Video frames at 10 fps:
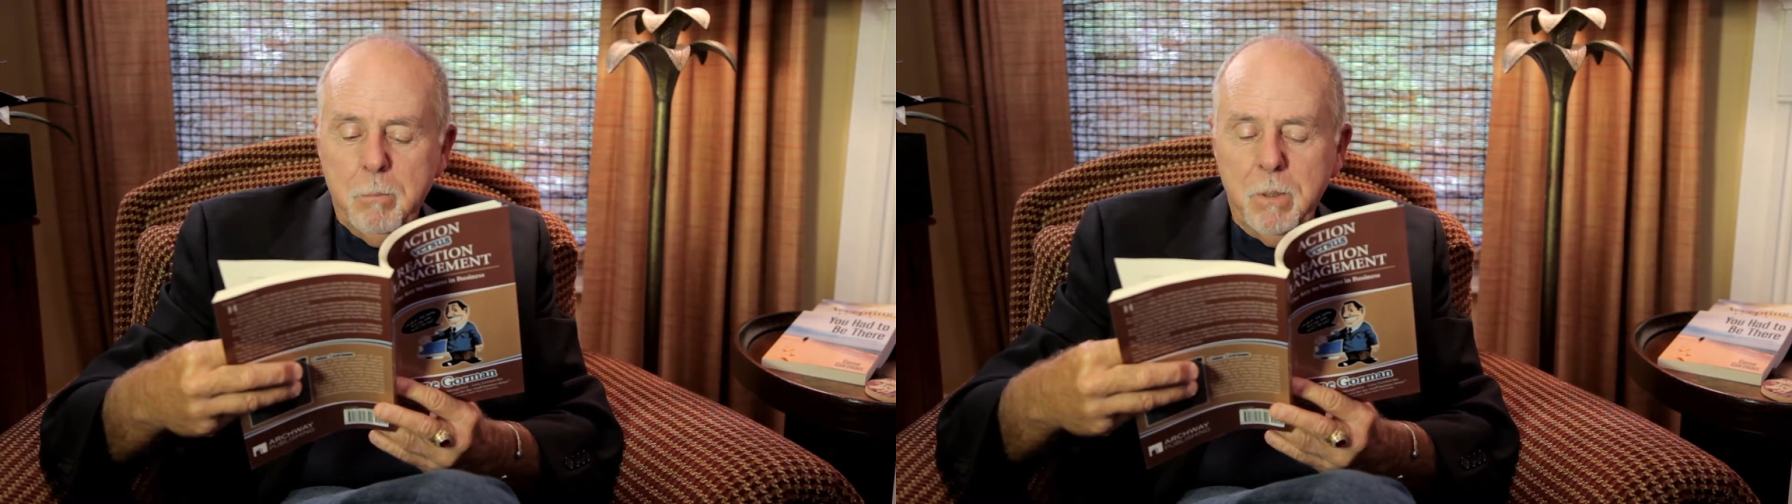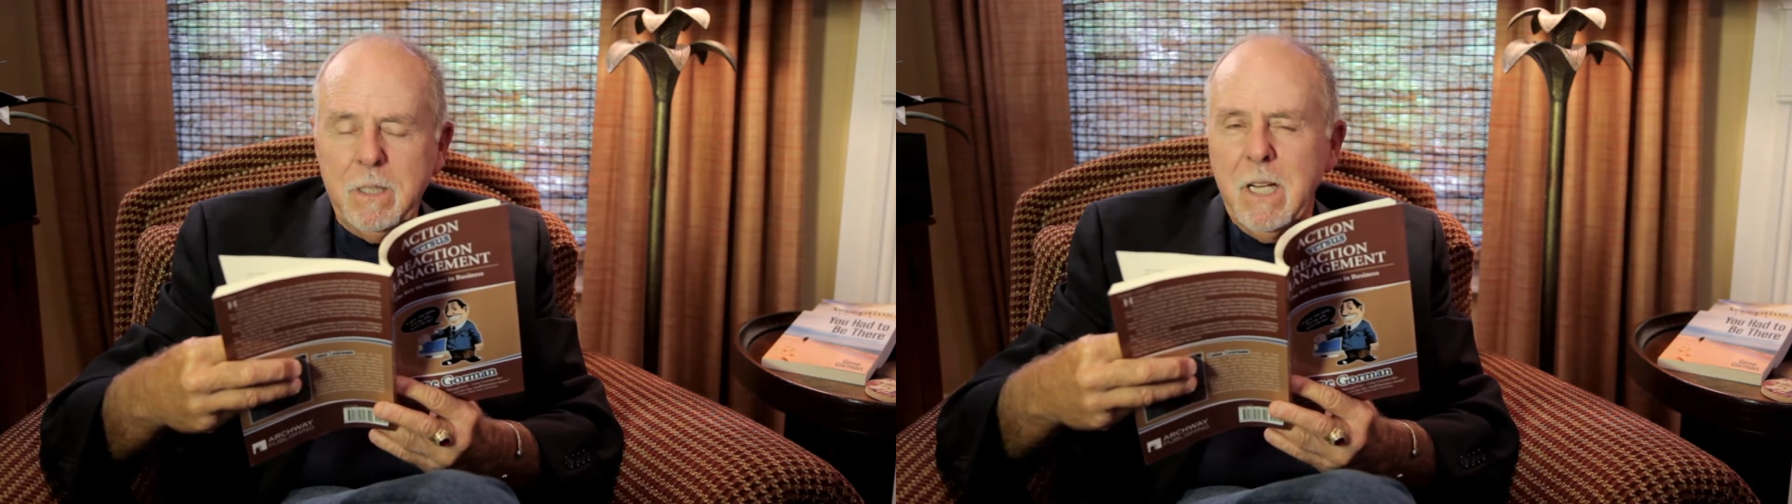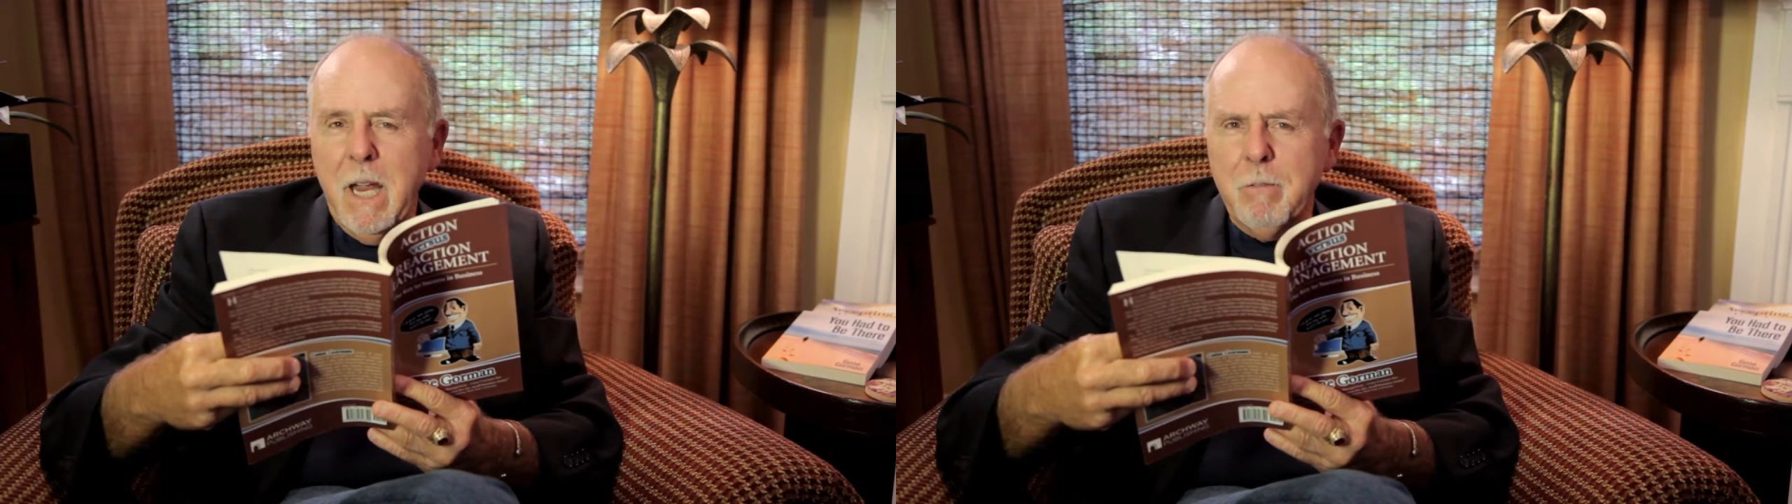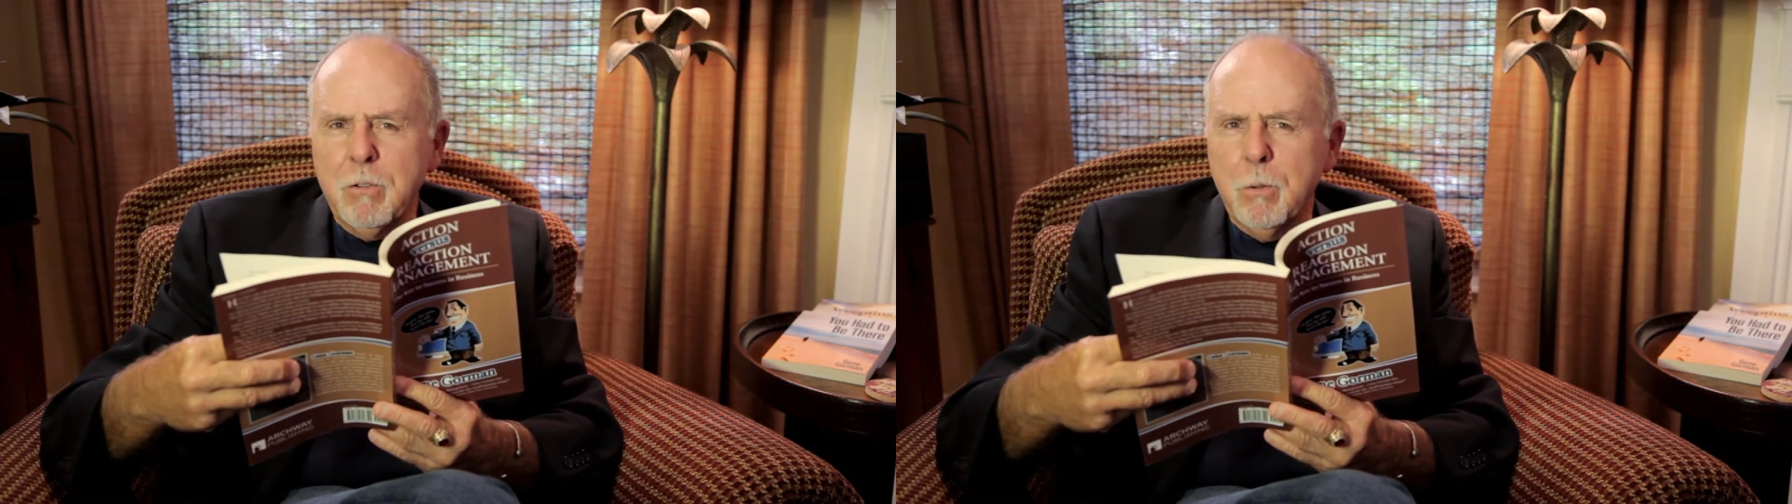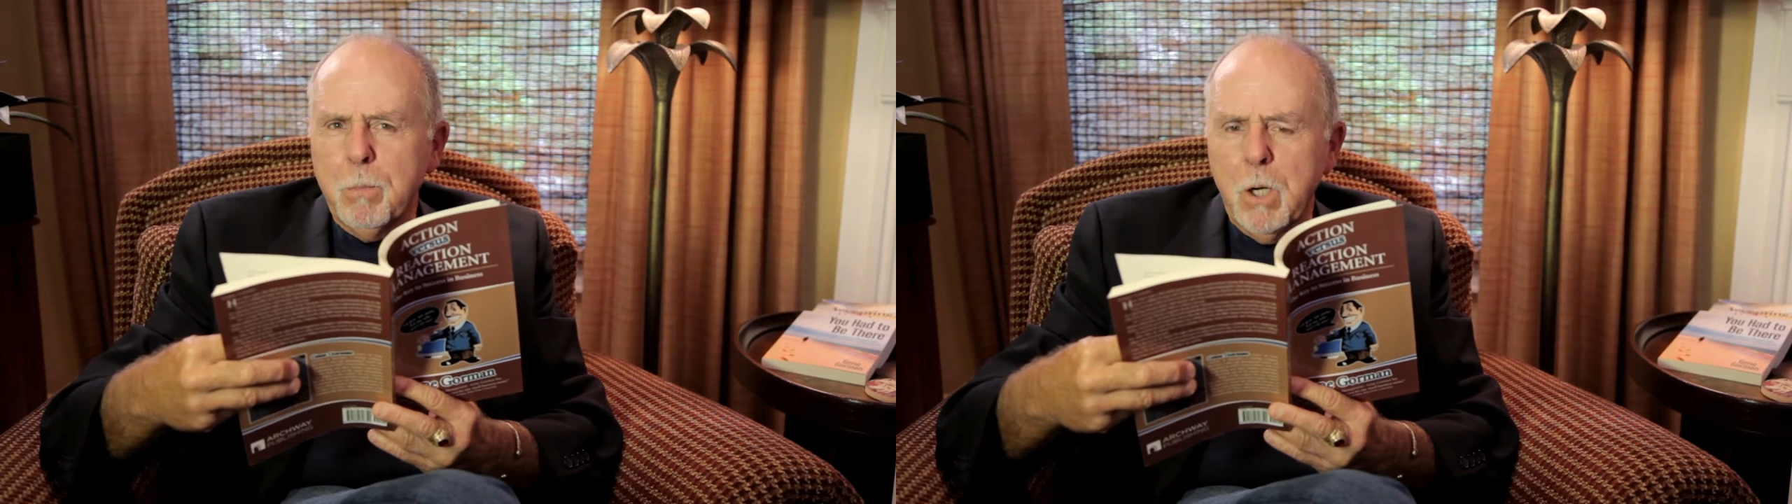but the
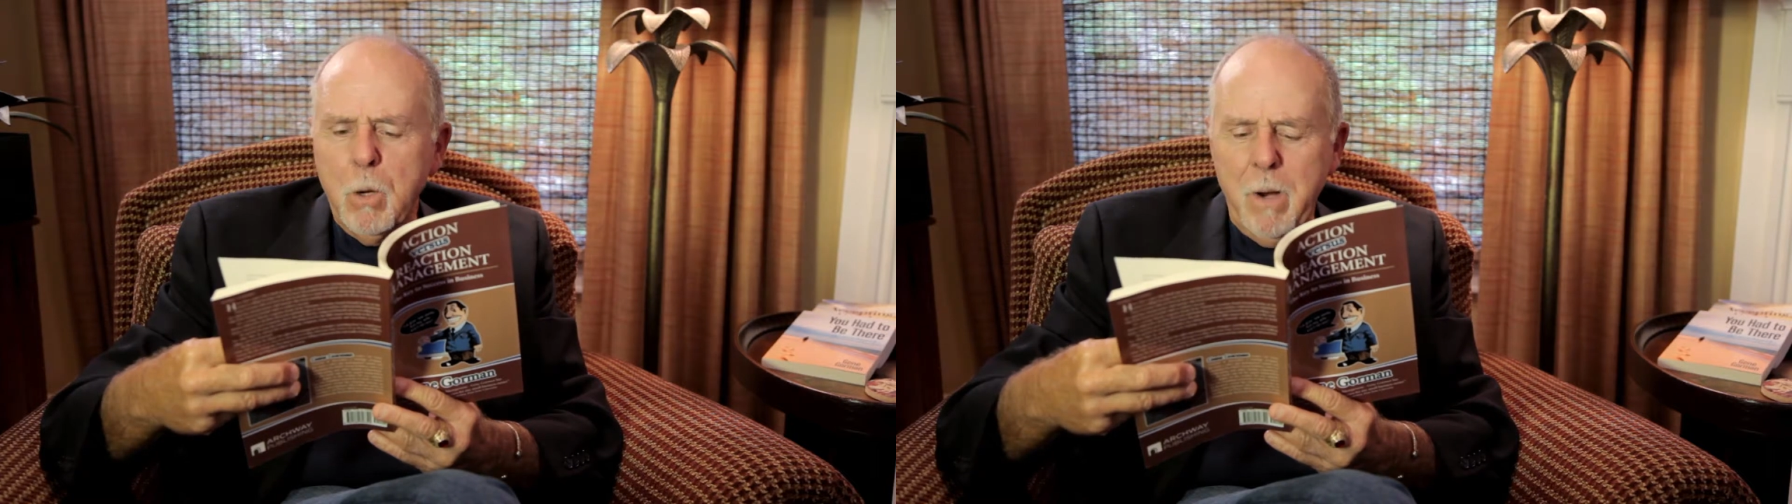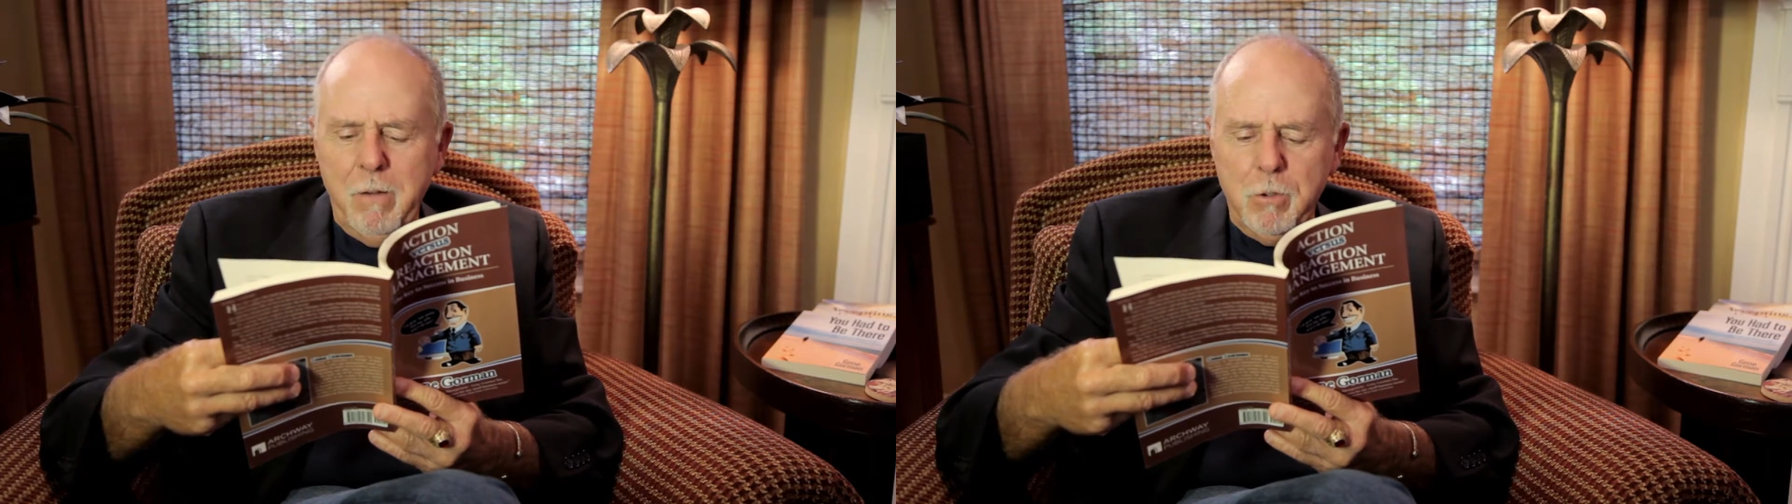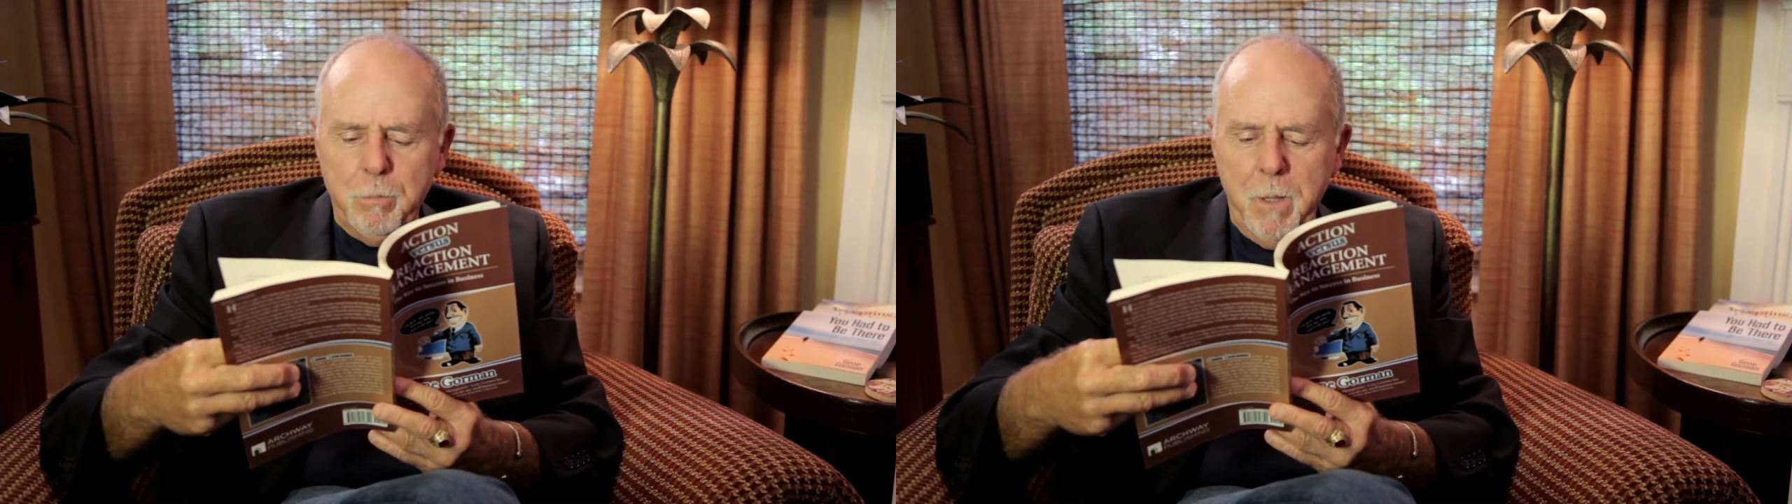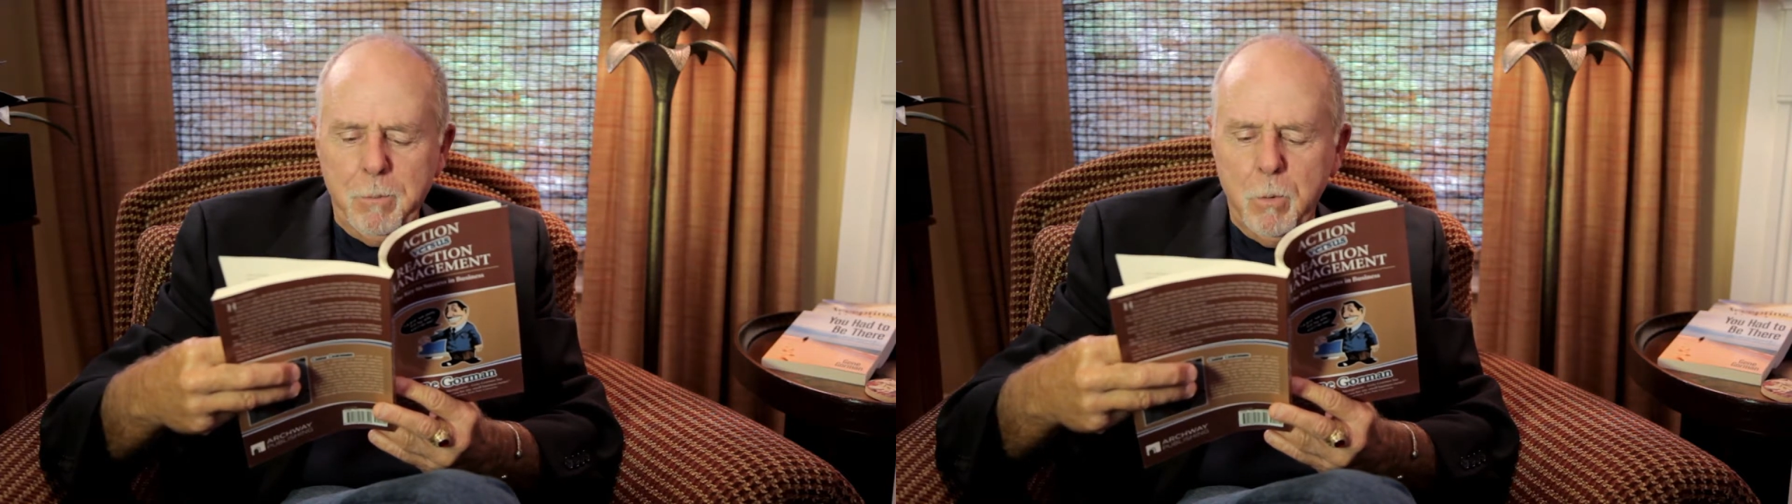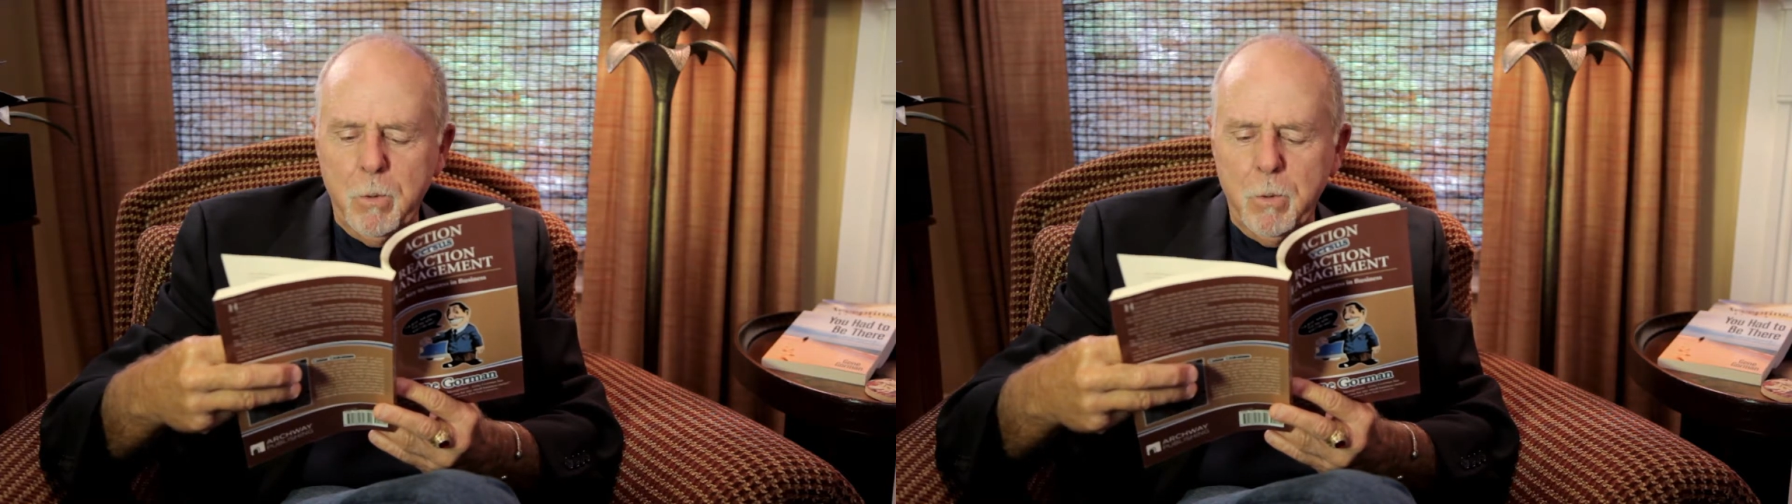average or below average people